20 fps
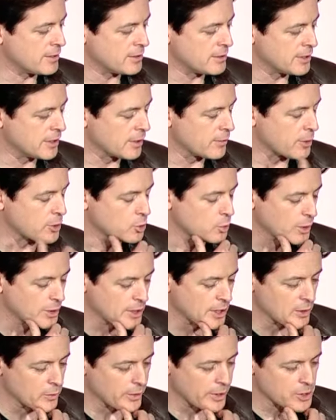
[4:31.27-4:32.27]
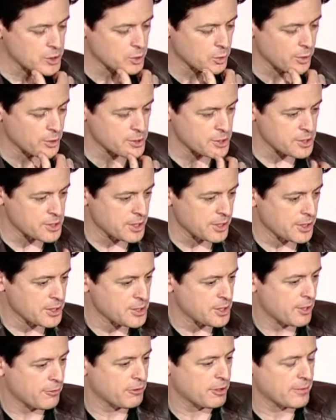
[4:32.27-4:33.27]
dealing with dwindling resources and the
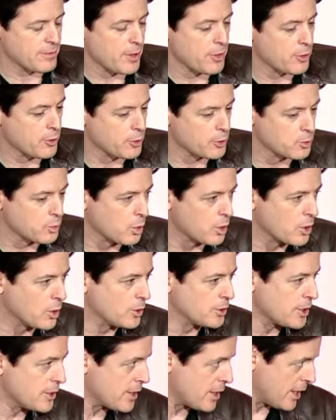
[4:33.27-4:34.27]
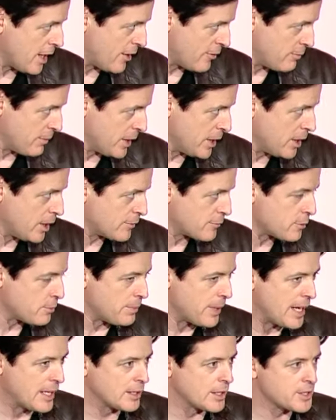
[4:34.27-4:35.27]
suffering of the third world, and then have me on for
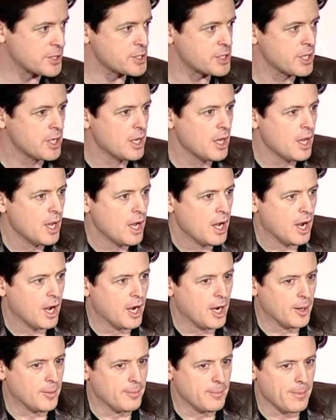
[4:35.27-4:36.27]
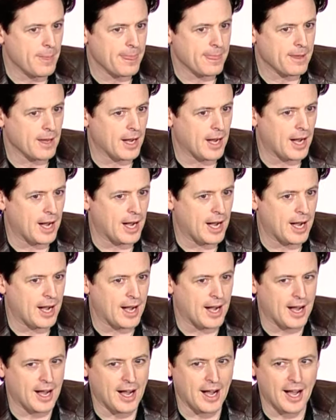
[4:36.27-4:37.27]
balance.
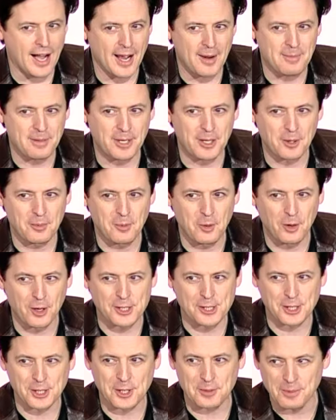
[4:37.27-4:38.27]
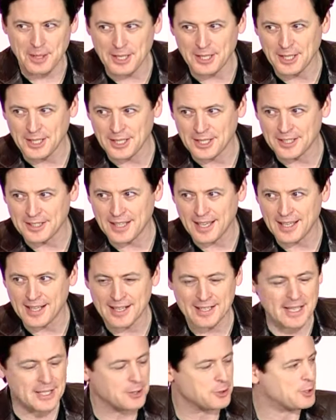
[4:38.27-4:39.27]
I'm here more as a comedian and
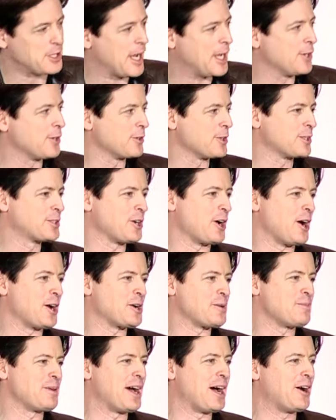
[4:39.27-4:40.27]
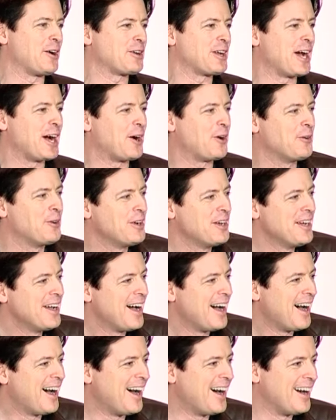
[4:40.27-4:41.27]
an entertainer to talk about
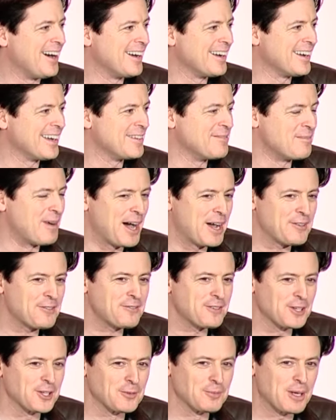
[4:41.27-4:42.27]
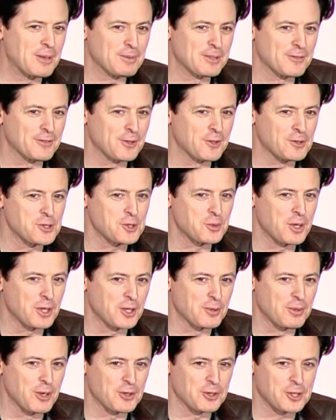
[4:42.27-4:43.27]
how in my field people have used
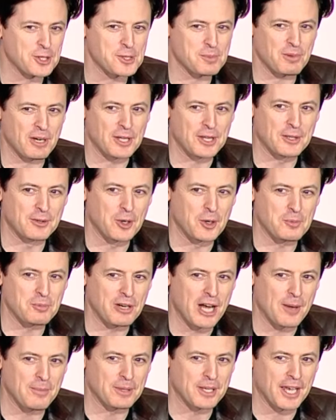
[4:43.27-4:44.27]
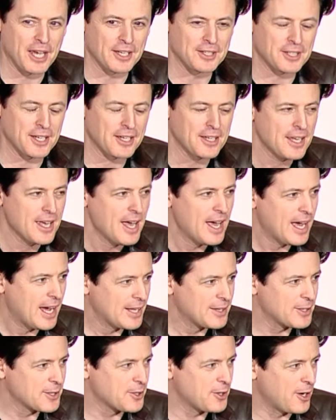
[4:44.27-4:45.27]
Twitter both to spread their own propaganda
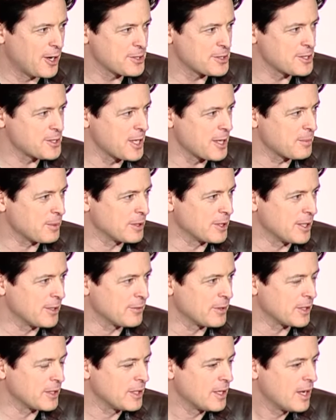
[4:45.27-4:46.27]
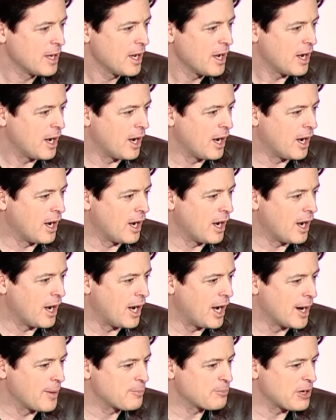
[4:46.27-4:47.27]
and the causes they believe in.
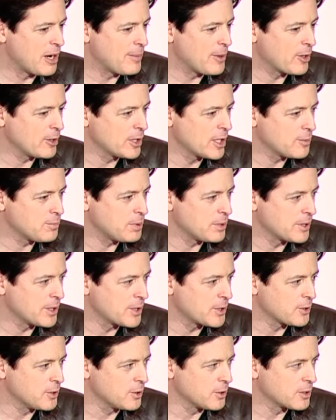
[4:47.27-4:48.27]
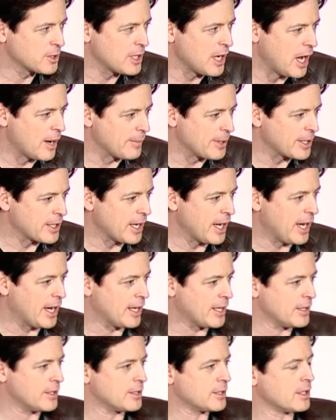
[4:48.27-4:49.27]
I'm primarily a political comic,
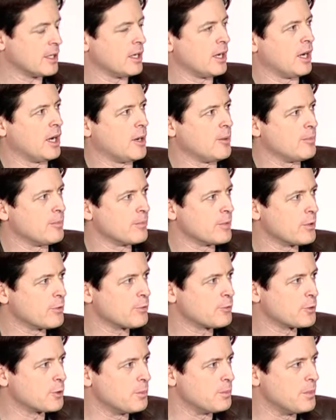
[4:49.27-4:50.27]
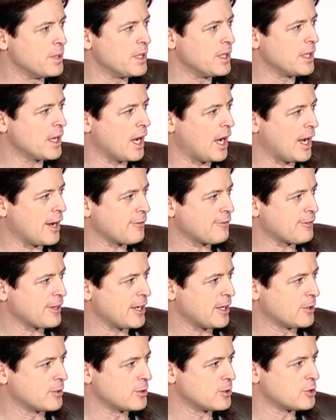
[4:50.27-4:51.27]
and for me, I
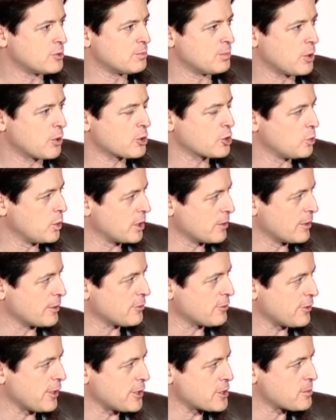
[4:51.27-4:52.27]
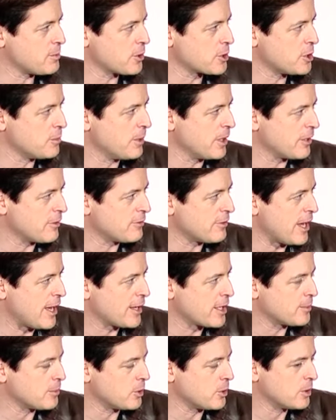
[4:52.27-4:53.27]
found both Twitter and Facebook to be
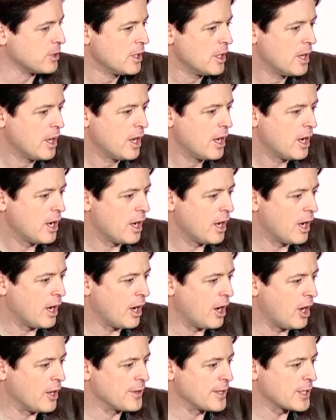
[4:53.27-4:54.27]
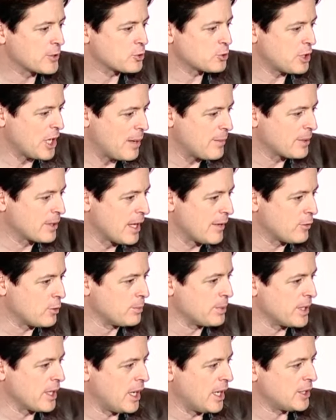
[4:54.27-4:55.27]
invaluable on the entertainment level,
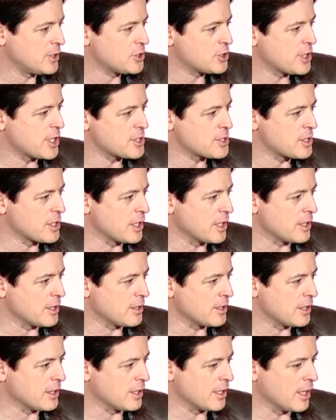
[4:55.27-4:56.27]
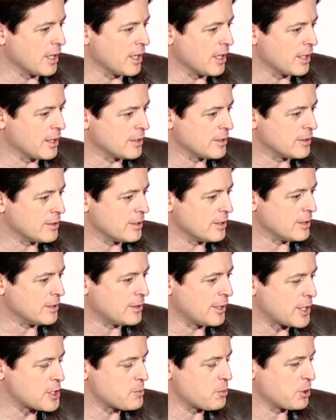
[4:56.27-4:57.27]
beyond just the
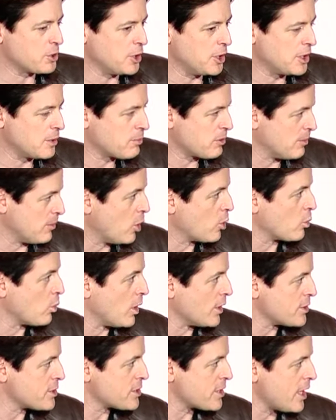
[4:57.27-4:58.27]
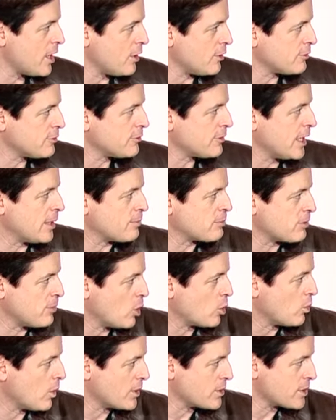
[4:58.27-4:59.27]
desperate need to promote oneself and
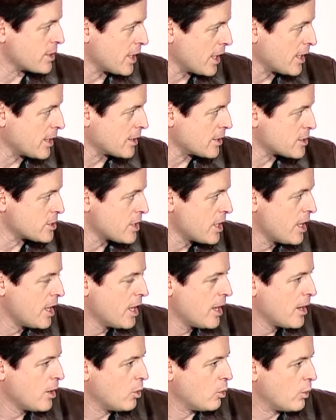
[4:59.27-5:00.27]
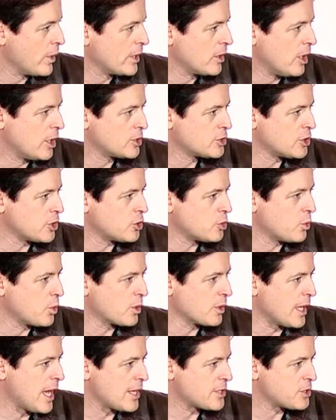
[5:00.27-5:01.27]
promote one's gigs. we launched a
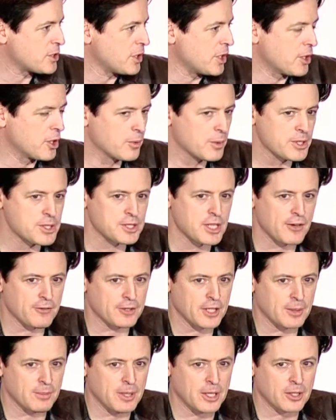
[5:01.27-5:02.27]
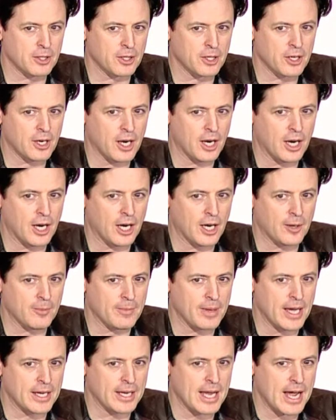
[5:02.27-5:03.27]
tour last year with Stephanie Miller
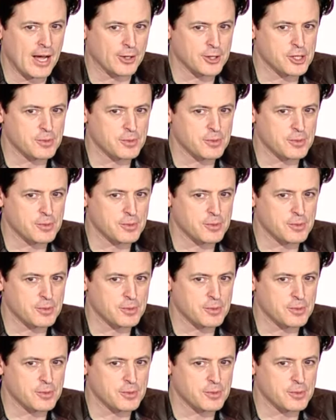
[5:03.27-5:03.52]
and Hal